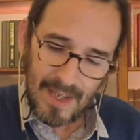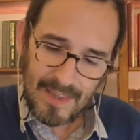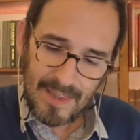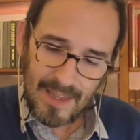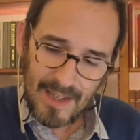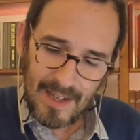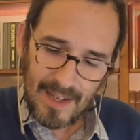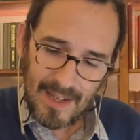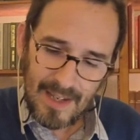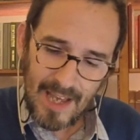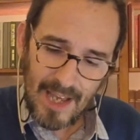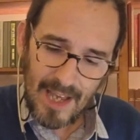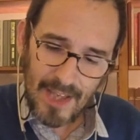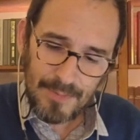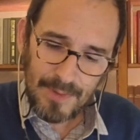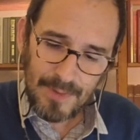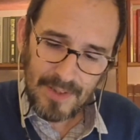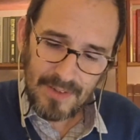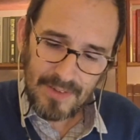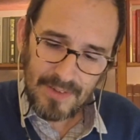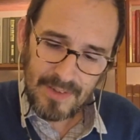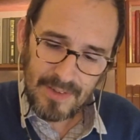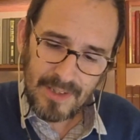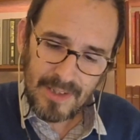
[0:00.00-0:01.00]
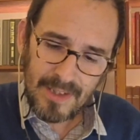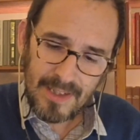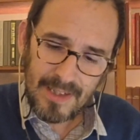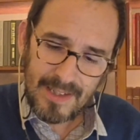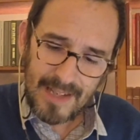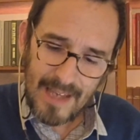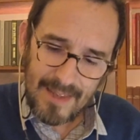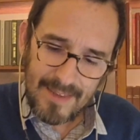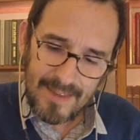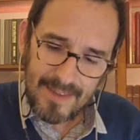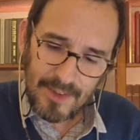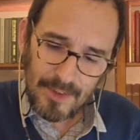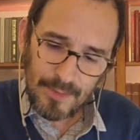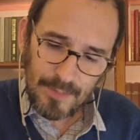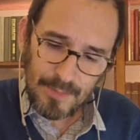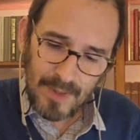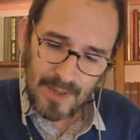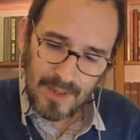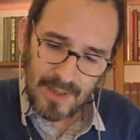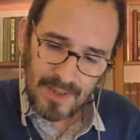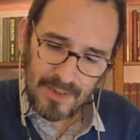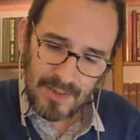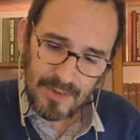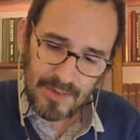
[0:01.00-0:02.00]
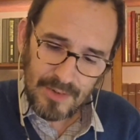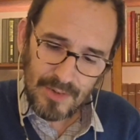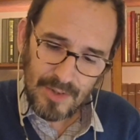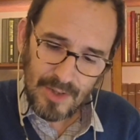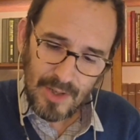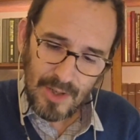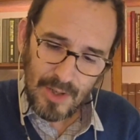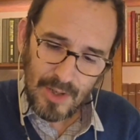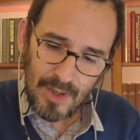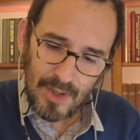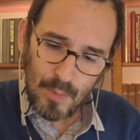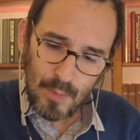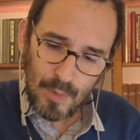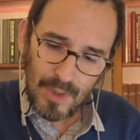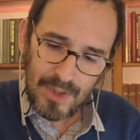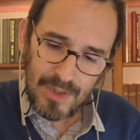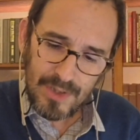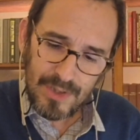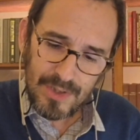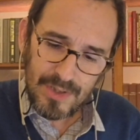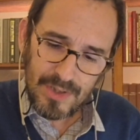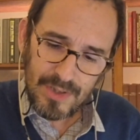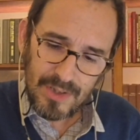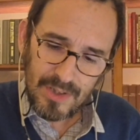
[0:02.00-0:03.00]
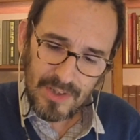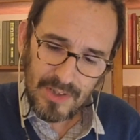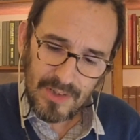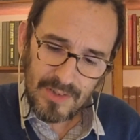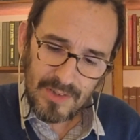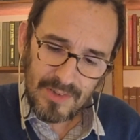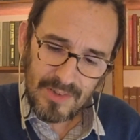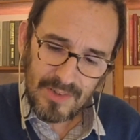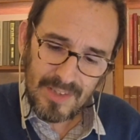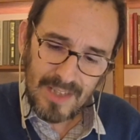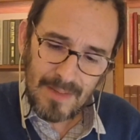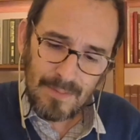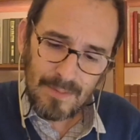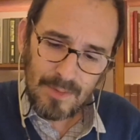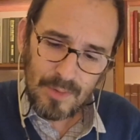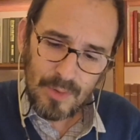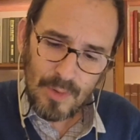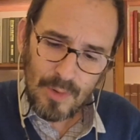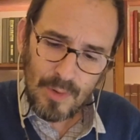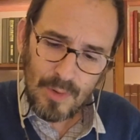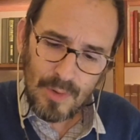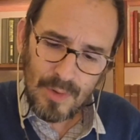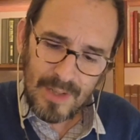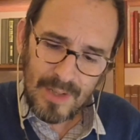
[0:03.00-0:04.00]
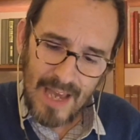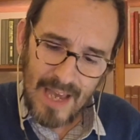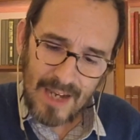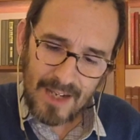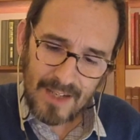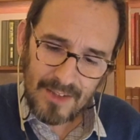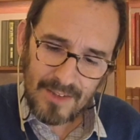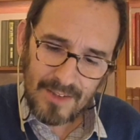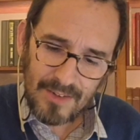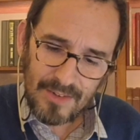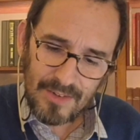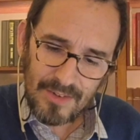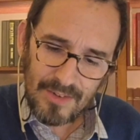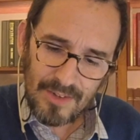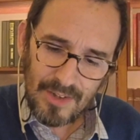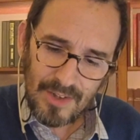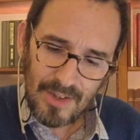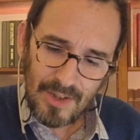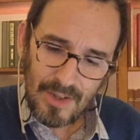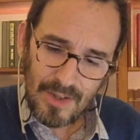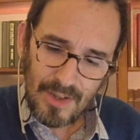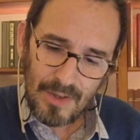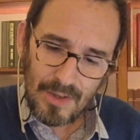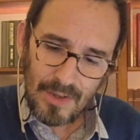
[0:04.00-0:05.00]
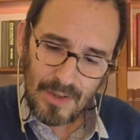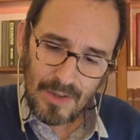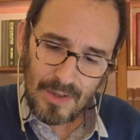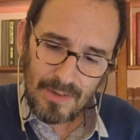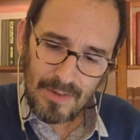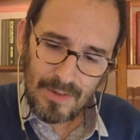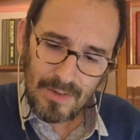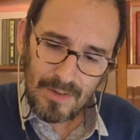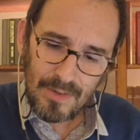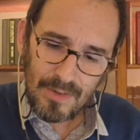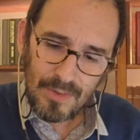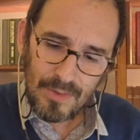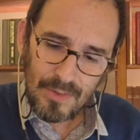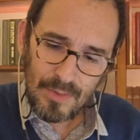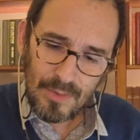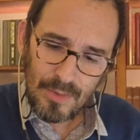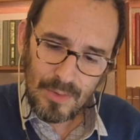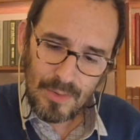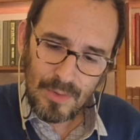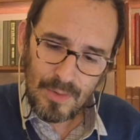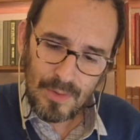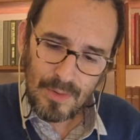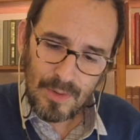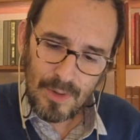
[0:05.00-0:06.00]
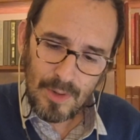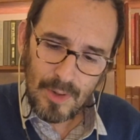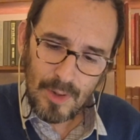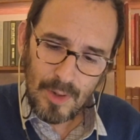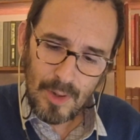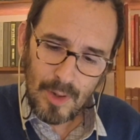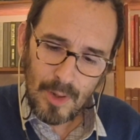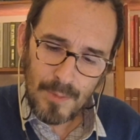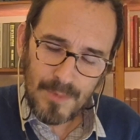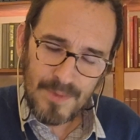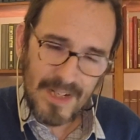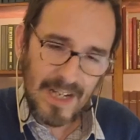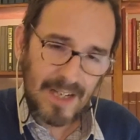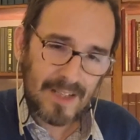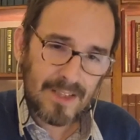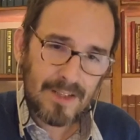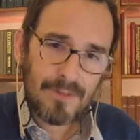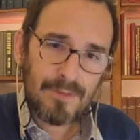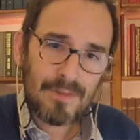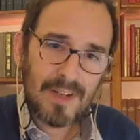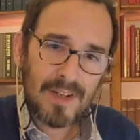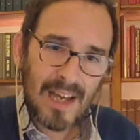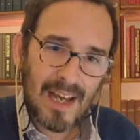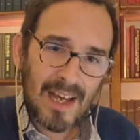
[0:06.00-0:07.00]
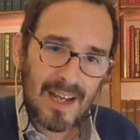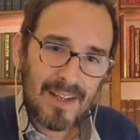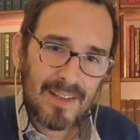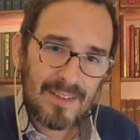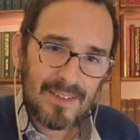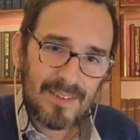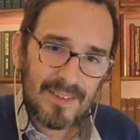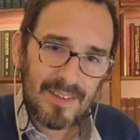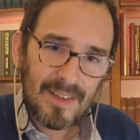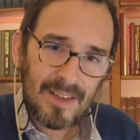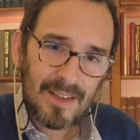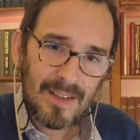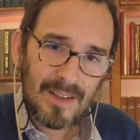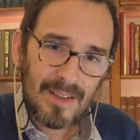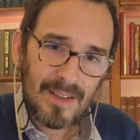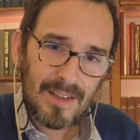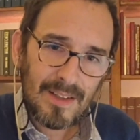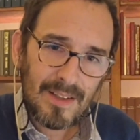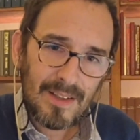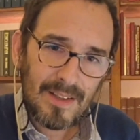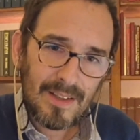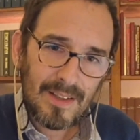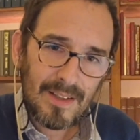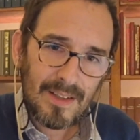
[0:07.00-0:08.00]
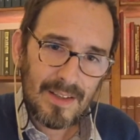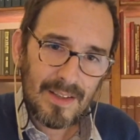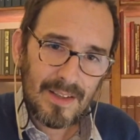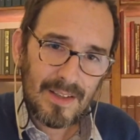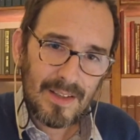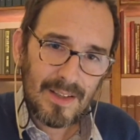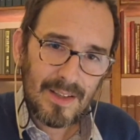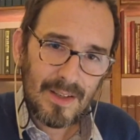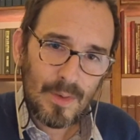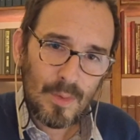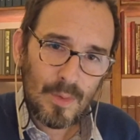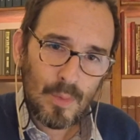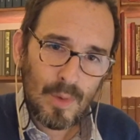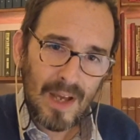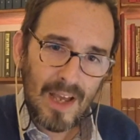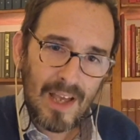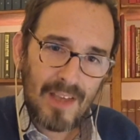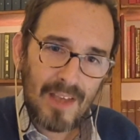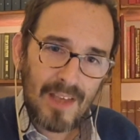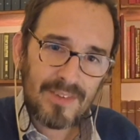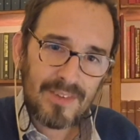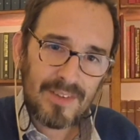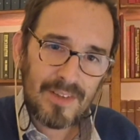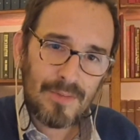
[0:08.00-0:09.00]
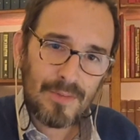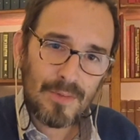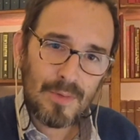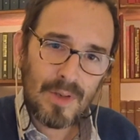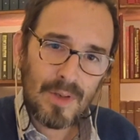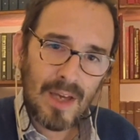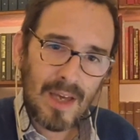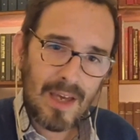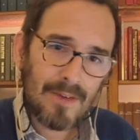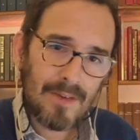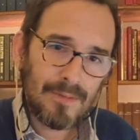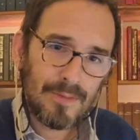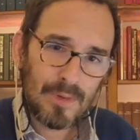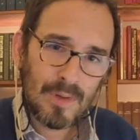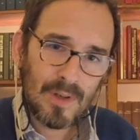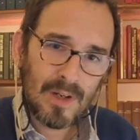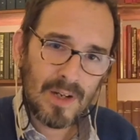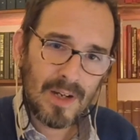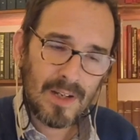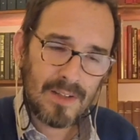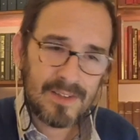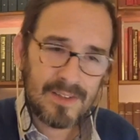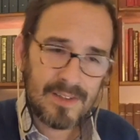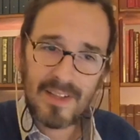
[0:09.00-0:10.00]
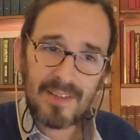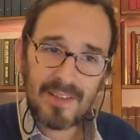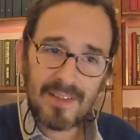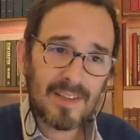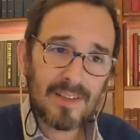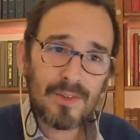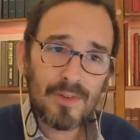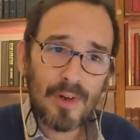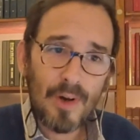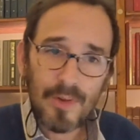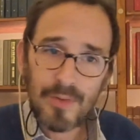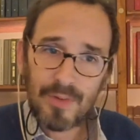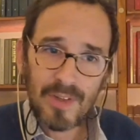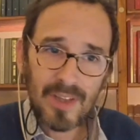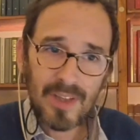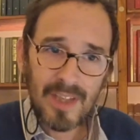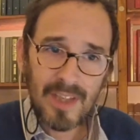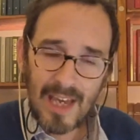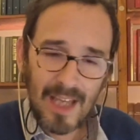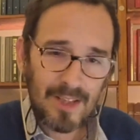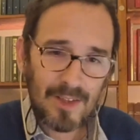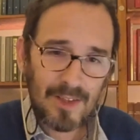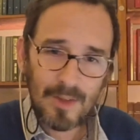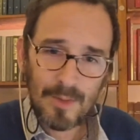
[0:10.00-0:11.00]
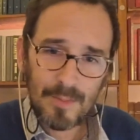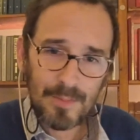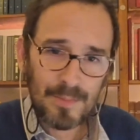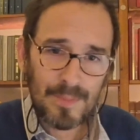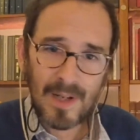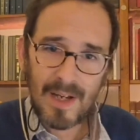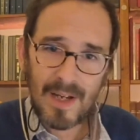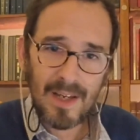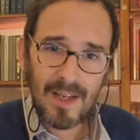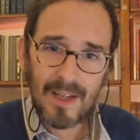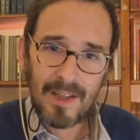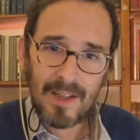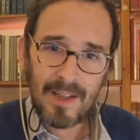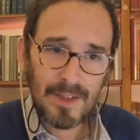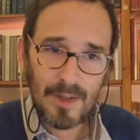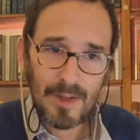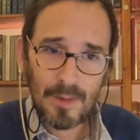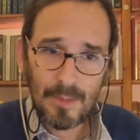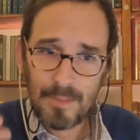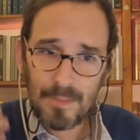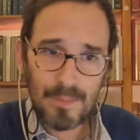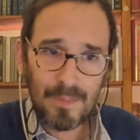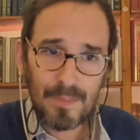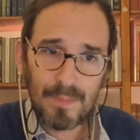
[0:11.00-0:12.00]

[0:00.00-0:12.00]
and there are aspects in the near-death experience which seem to connect to objective reality. Whereas if you are just intoxicated by,